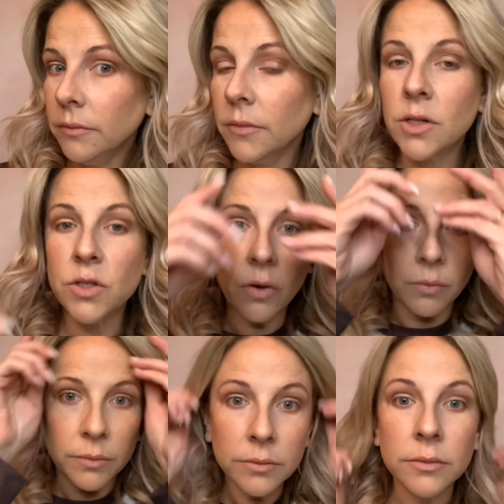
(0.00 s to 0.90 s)
So,
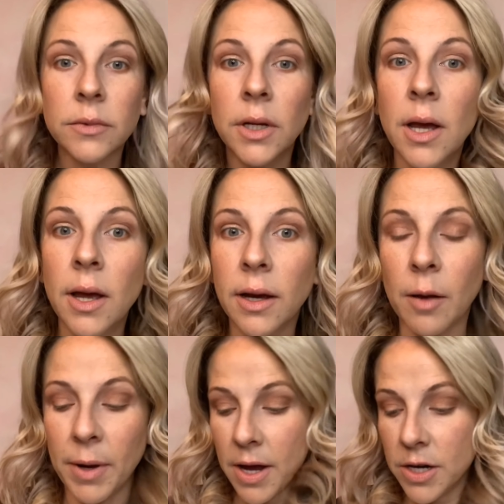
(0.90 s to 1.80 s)
got
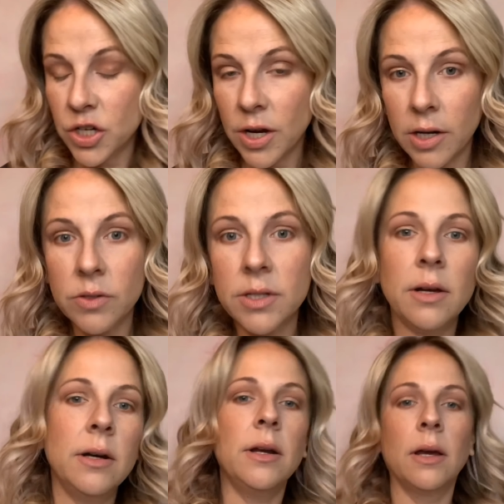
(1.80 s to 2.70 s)
my eyeshadow
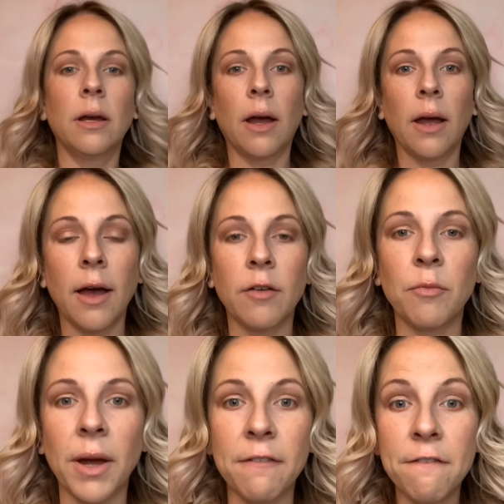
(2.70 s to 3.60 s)
done. I have
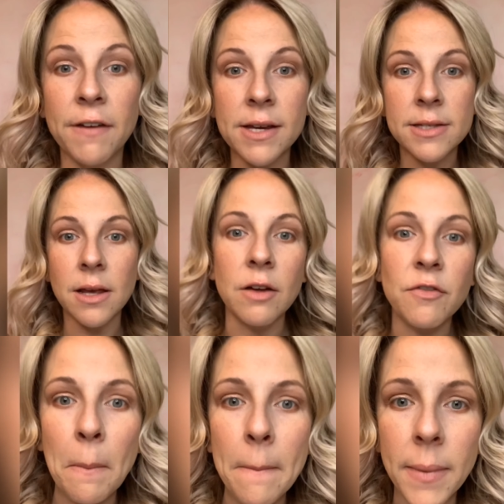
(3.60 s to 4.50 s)
my face of
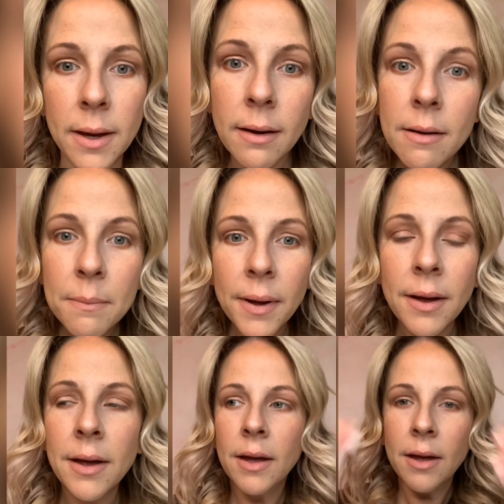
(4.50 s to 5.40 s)
makeup.
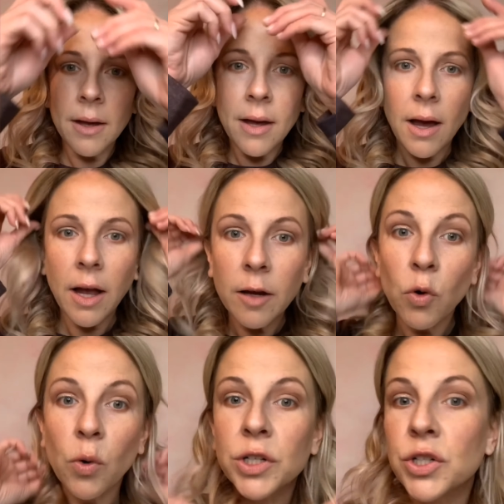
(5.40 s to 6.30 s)
I am
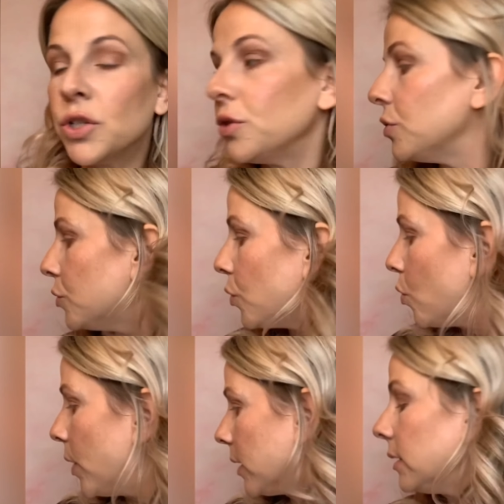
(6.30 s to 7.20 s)
going to
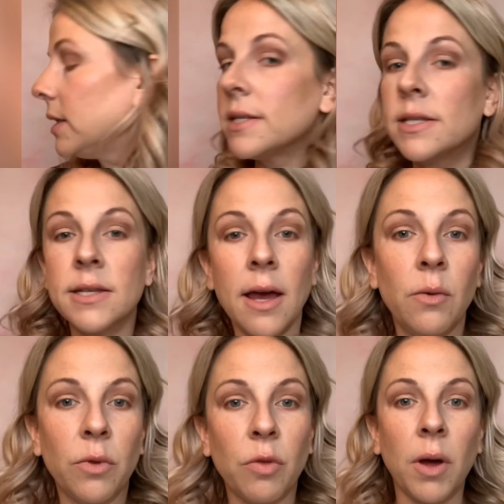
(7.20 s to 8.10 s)
quickly set
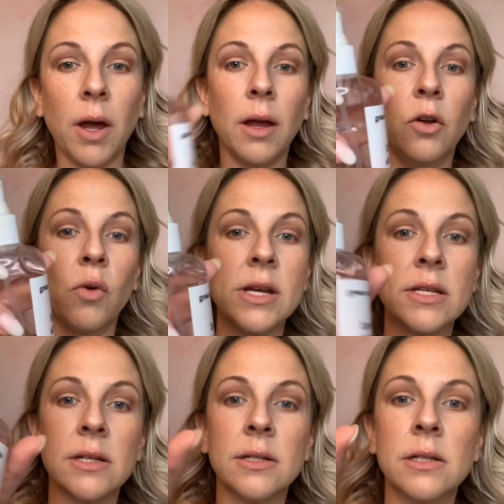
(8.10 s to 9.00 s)
with my Grace
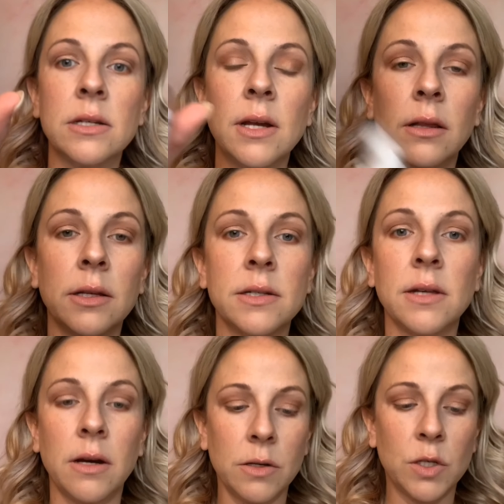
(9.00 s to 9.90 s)
and Stella
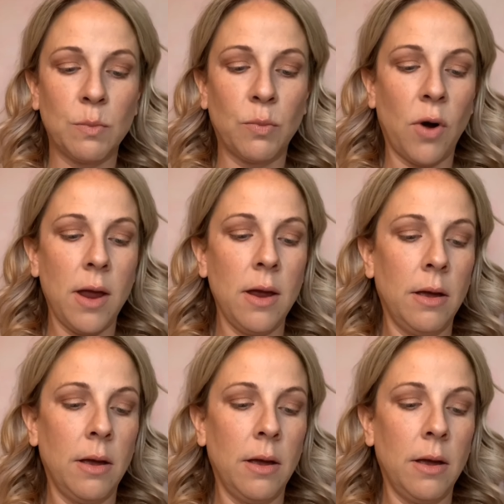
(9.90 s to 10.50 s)
setting spray.